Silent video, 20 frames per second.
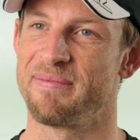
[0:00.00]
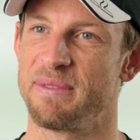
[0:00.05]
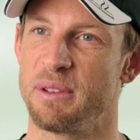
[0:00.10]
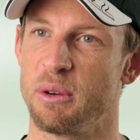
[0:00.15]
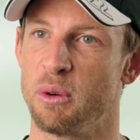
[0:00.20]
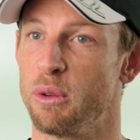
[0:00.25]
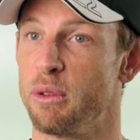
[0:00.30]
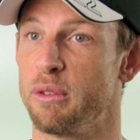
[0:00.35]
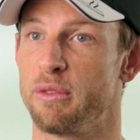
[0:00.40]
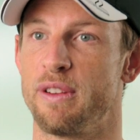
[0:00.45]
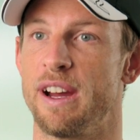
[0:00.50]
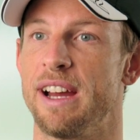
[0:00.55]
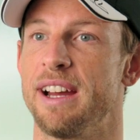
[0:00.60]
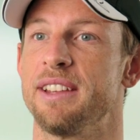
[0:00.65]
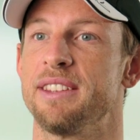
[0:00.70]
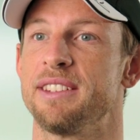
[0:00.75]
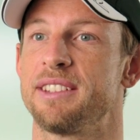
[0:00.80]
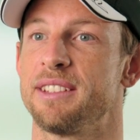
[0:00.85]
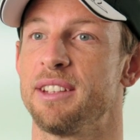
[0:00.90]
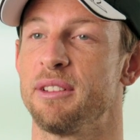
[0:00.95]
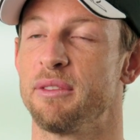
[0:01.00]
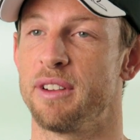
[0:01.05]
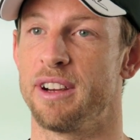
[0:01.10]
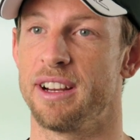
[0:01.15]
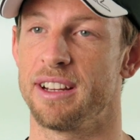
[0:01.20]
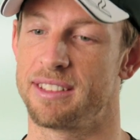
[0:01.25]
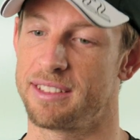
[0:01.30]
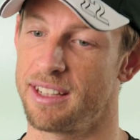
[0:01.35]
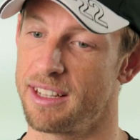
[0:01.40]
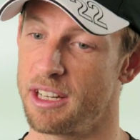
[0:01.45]
all of the fans are very
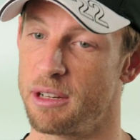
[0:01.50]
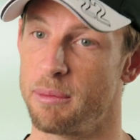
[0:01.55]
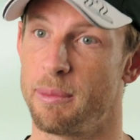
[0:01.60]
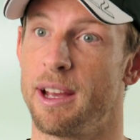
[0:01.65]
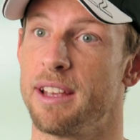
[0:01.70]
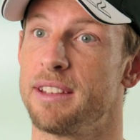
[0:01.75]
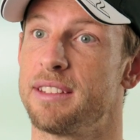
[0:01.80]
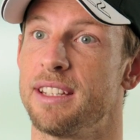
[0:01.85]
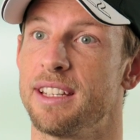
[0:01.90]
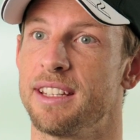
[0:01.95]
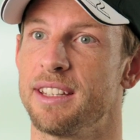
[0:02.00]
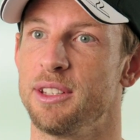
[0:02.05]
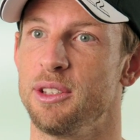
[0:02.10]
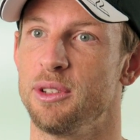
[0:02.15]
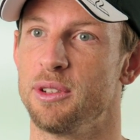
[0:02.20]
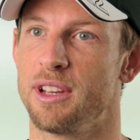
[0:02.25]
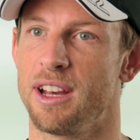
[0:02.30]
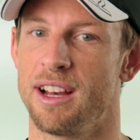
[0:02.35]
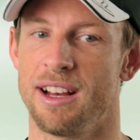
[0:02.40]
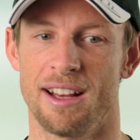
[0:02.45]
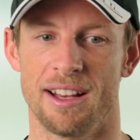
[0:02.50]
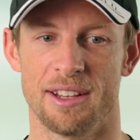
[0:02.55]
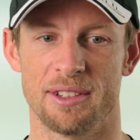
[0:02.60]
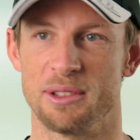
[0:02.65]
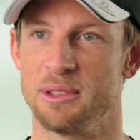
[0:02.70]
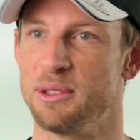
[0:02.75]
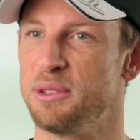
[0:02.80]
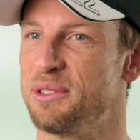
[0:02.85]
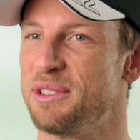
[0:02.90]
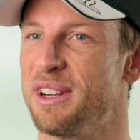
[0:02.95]
excited about seeing the new cars,
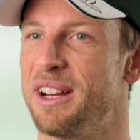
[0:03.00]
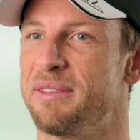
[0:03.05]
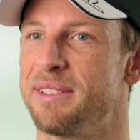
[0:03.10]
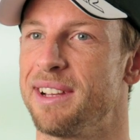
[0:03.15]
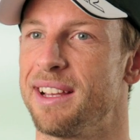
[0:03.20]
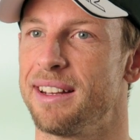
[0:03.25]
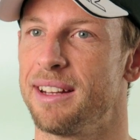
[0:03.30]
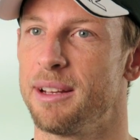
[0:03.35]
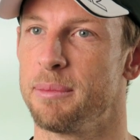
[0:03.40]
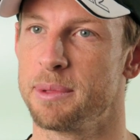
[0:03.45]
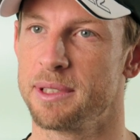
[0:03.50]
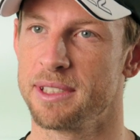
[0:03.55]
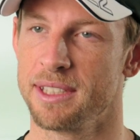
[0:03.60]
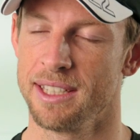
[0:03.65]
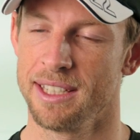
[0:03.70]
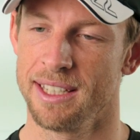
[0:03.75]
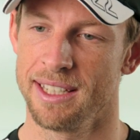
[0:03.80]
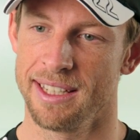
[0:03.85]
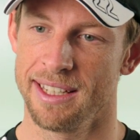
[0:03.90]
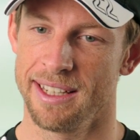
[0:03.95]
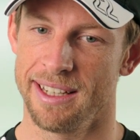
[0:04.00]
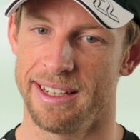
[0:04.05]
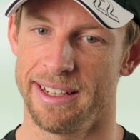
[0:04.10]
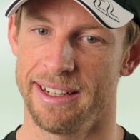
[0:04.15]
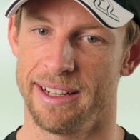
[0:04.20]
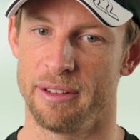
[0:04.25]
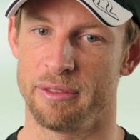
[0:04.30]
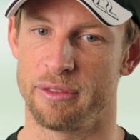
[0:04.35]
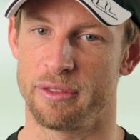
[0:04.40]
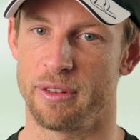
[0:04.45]
the new driver lineups.
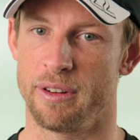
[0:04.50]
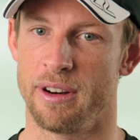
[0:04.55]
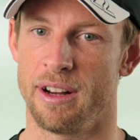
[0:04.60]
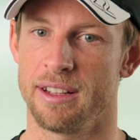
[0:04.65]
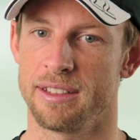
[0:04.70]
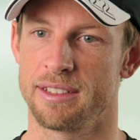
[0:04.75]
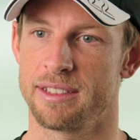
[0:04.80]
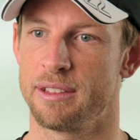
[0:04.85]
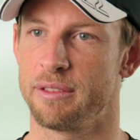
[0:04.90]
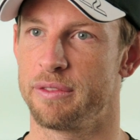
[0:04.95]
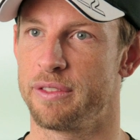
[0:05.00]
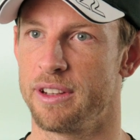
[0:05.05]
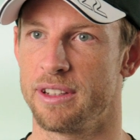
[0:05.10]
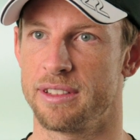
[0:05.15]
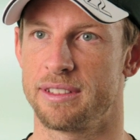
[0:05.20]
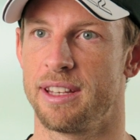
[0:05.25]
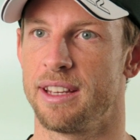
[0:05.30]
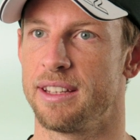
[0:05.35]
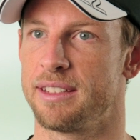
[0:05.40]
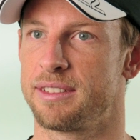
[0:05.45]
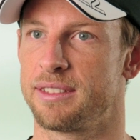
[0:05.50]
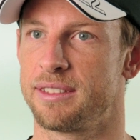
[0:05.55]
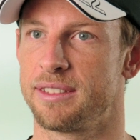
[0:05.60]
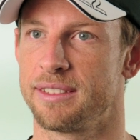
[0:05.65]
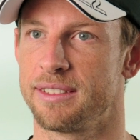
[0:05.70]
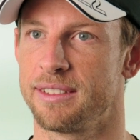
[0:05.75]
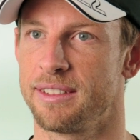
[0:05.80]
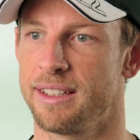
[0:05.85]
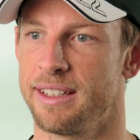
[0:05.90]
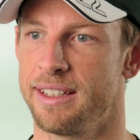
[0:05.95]
For us, the first test,
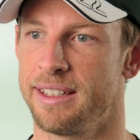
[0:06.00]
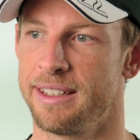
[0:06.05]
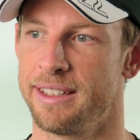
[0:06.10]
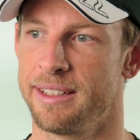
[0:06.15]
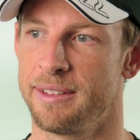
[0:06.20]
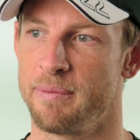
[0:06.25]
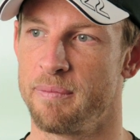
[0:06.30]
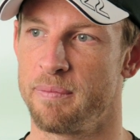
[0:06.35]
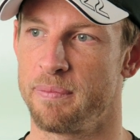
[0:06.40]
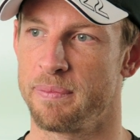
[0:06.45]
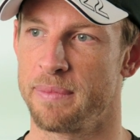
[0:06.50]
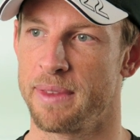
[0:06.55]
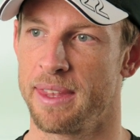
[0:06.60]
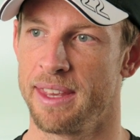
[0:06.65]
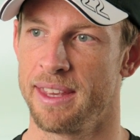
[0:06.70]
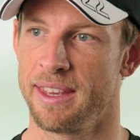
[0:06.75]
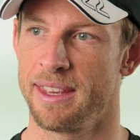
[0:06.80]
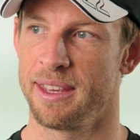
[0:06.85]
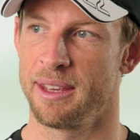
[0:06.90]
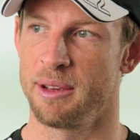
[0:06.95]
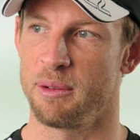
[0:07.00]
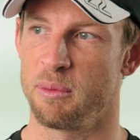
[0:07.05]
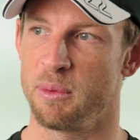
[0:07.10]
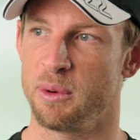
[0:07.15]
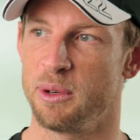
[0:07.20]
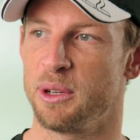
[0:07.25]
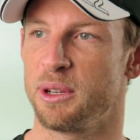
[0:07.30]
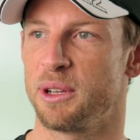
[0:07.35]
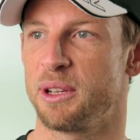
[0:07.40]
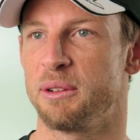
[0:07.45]

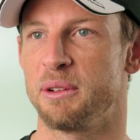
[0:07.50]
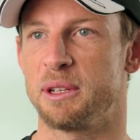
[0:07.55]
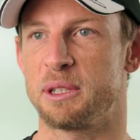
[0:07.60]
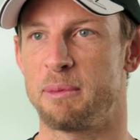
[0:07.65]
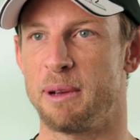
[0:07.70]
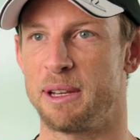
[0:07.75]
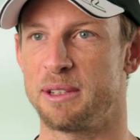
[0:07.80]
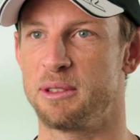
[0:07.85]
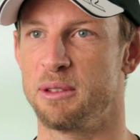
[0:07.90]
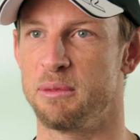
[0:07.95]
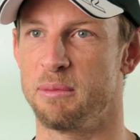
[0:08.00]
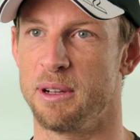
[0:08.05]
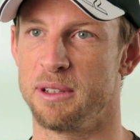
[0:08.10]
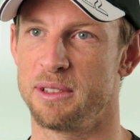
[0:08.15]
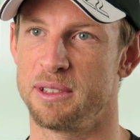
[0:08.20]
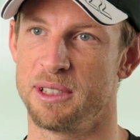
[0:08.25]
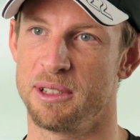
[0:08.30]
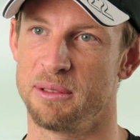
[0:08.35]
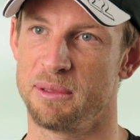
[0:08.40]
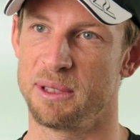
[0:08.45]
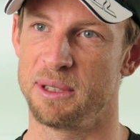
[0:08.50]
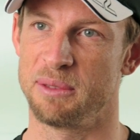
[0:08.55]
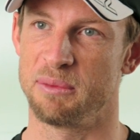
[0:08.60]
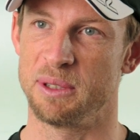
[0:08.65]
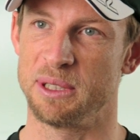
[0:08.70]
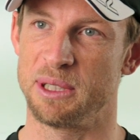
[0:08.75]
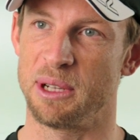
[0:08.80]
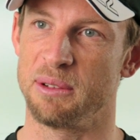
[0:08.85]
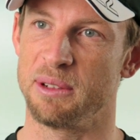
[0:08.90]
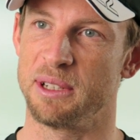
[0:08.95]
we're not going to expect too much.
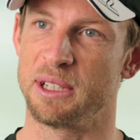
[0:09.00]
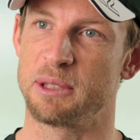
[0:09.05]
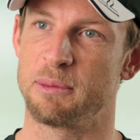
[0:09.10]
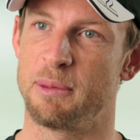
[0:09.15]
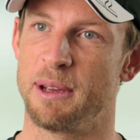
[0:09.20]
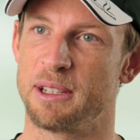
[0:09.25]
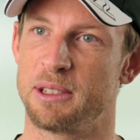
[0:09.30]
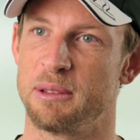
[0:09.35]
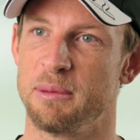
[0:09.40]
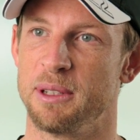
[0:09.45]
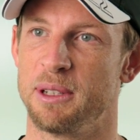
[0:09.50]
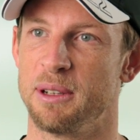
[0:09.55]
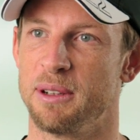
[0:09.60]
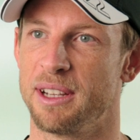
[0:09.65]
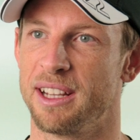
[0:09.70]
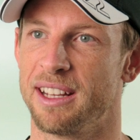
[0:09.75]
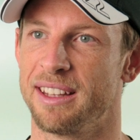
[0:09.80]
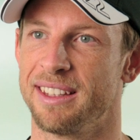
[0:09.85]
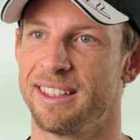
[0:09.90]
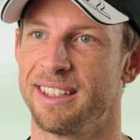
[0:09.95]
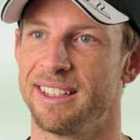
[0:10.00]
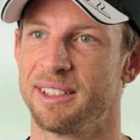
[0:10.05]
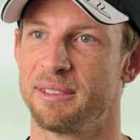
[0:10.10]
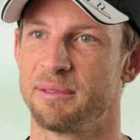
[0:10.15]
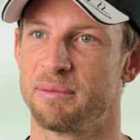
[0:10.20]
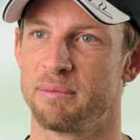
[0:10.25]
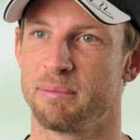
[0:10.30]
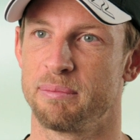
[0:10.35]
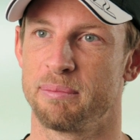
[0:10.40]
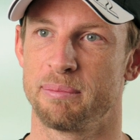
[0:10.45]
We don't expect to be going out there
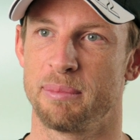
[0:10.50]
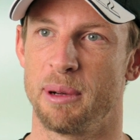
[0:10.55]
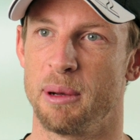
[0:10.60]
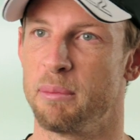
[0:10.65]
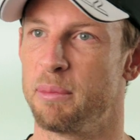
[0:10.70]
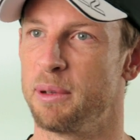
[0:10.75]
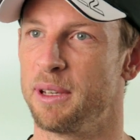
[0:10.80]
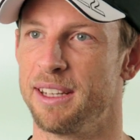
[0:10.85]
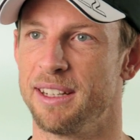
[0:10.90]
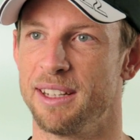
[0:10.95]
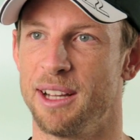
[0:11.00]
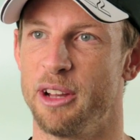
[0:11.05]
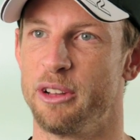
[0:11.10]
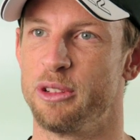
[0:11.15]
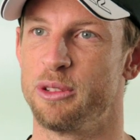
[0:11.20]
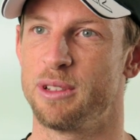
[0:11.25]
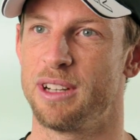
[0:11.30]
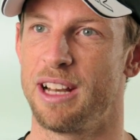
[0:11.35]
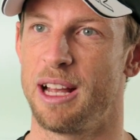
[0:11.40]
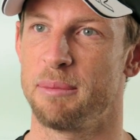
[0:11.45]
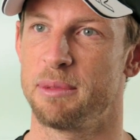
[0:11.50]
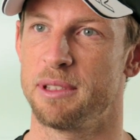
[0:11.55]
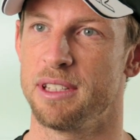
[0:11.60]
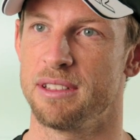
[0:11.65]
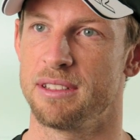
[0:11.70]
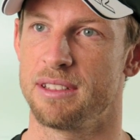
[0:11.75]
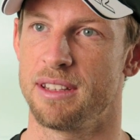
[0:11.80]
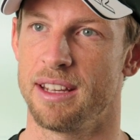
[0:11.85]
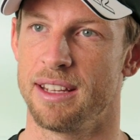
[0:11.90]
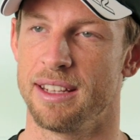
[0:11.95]
pumping in 100 laps
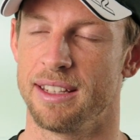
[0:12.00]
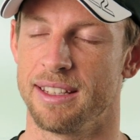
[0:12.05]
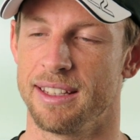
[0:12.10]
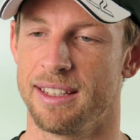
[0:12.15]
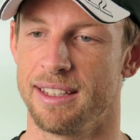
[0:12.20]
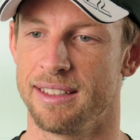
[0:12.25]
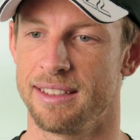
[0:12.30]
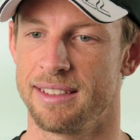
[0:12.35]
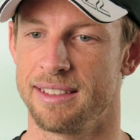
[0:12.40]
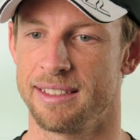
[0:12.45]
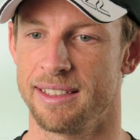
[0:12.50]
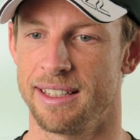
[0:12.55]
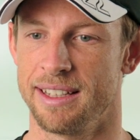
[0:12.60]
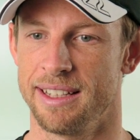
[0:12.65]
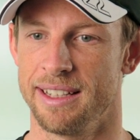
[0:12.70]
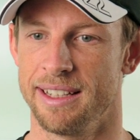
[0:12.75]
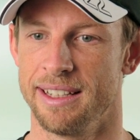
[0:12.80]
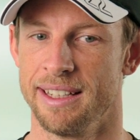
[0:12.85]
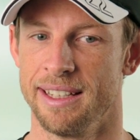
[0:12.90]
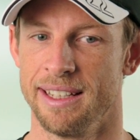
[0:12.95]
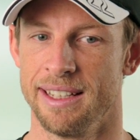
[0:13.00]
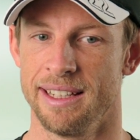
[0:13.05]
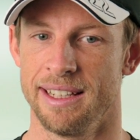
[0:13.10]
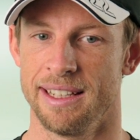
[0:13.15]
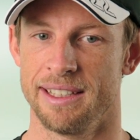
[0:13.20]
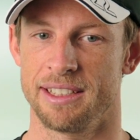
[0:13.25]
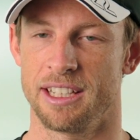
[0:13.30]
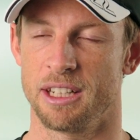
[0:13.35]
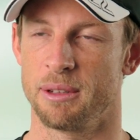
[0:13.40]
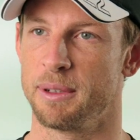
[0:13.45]
each day. It's going
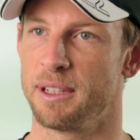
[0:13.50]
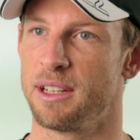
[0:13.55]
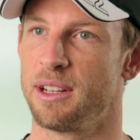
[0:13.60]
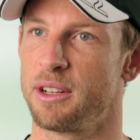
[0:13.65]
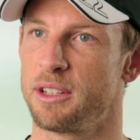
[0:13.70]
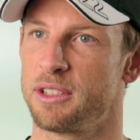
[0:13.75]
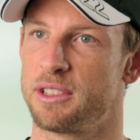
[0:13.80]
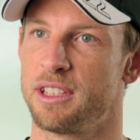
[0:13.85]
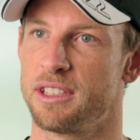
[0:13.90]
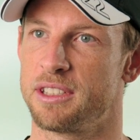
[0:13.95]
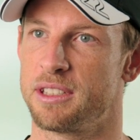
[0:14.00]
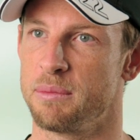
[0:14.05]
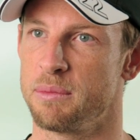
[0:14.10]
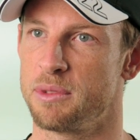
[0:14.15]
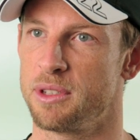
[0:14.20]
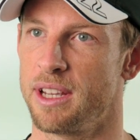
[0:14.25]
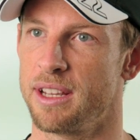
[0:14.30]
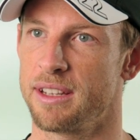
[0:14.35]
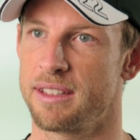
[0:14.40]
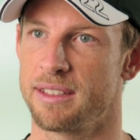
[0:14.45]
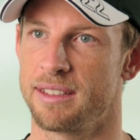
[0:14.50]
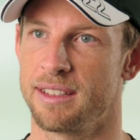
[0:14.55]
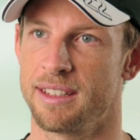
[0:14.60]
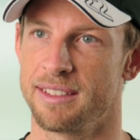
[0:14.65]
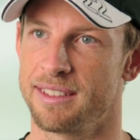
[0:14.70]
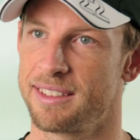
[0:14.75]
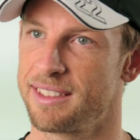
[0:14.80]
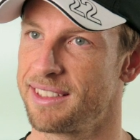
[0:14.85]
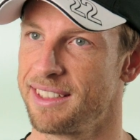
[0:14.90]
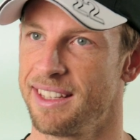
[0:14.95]
to be a lot of system checks, and
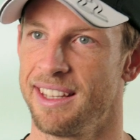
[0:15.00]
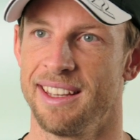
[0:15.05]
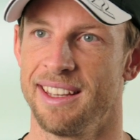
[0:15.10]
as